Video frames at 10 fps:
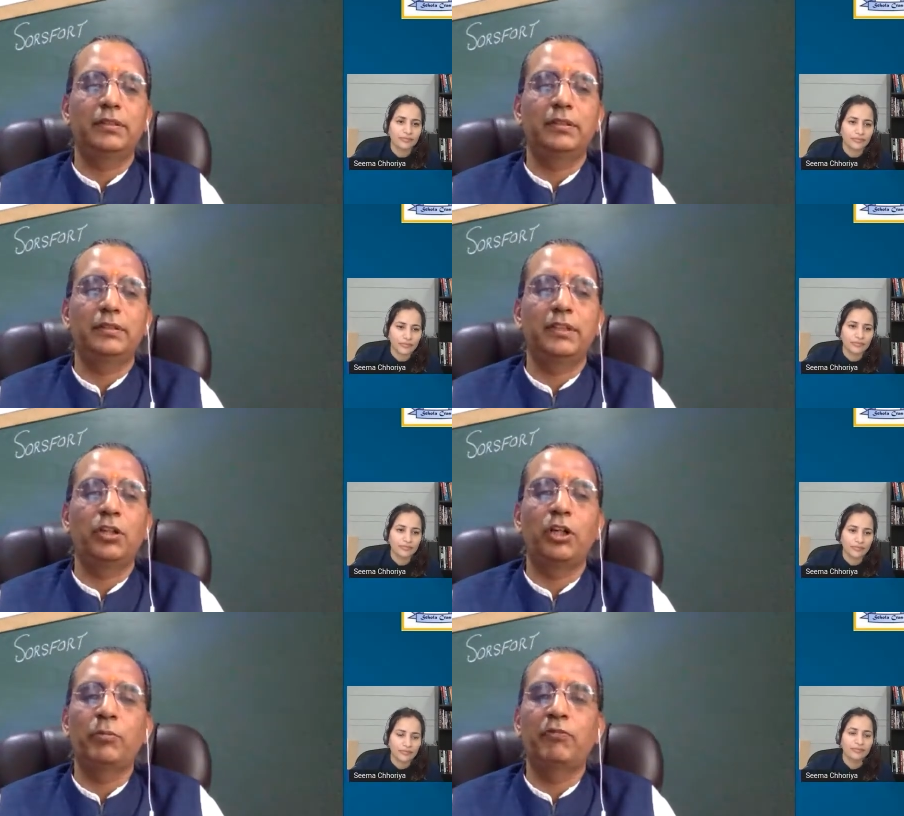Speaker 1: a
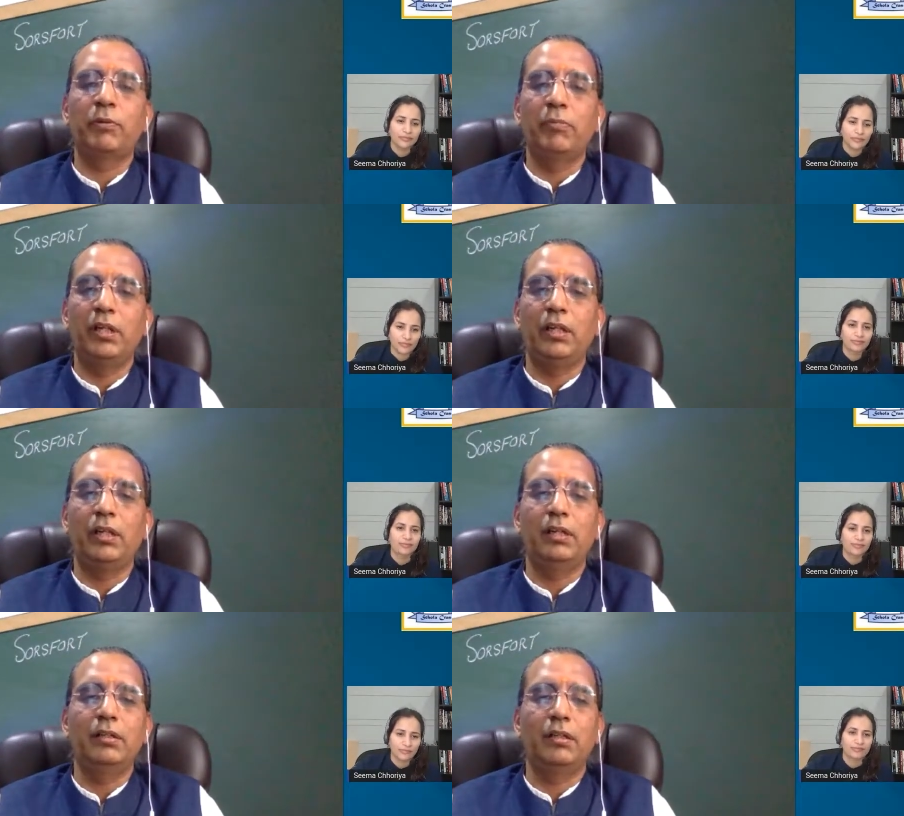synonym of a
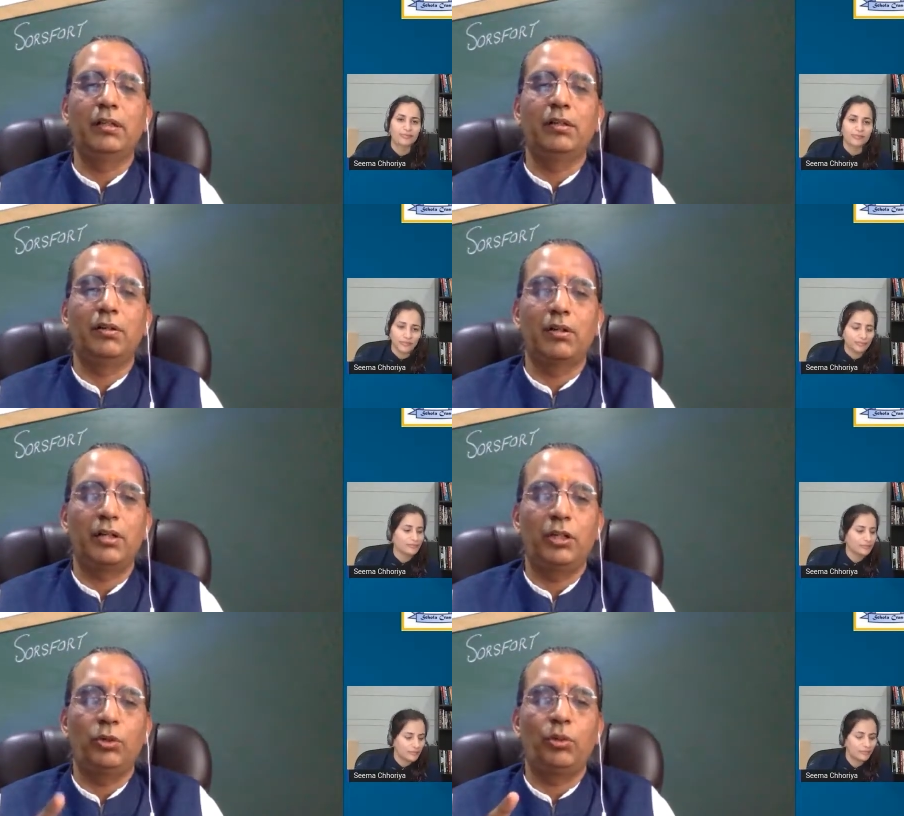millionaire uh, or a
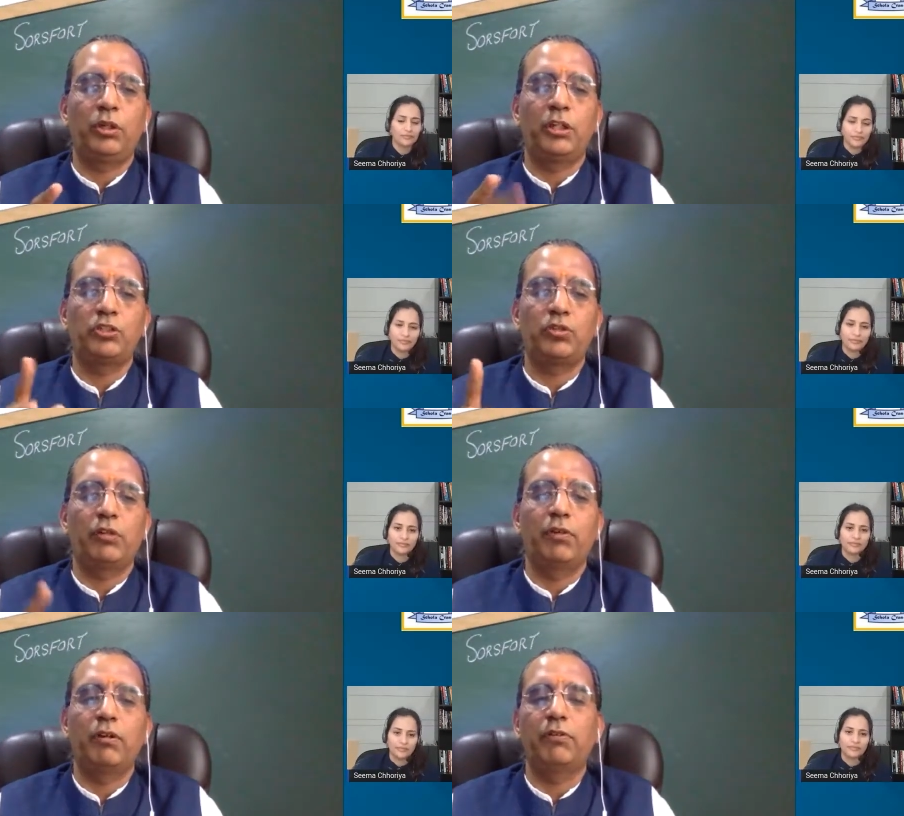twisted
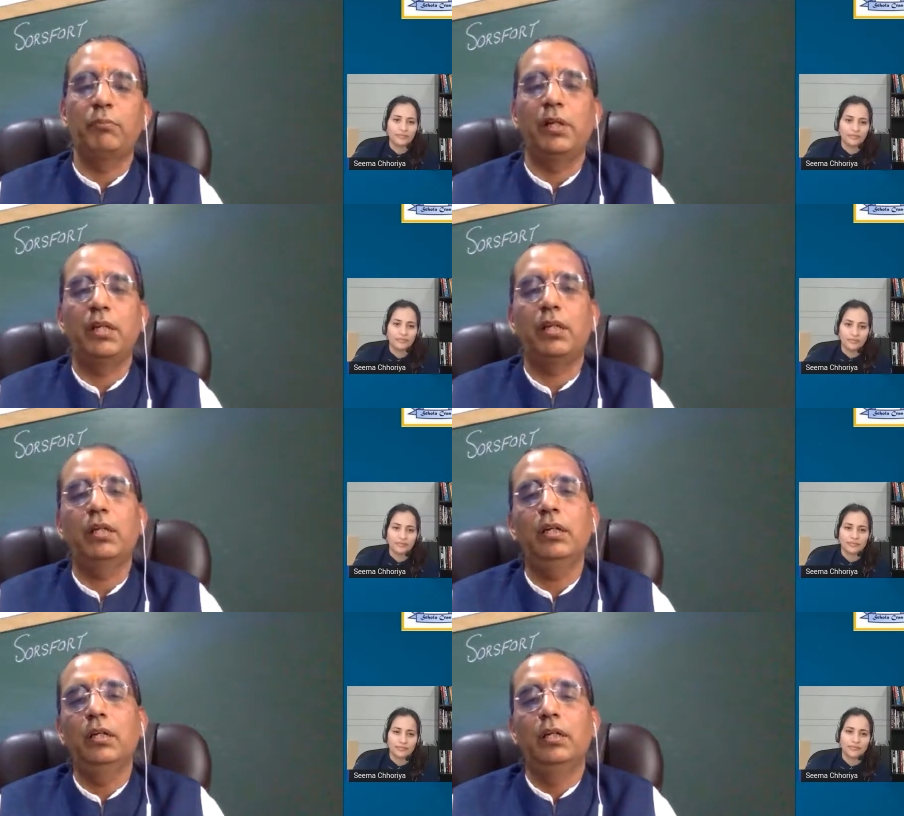word of a millionaire.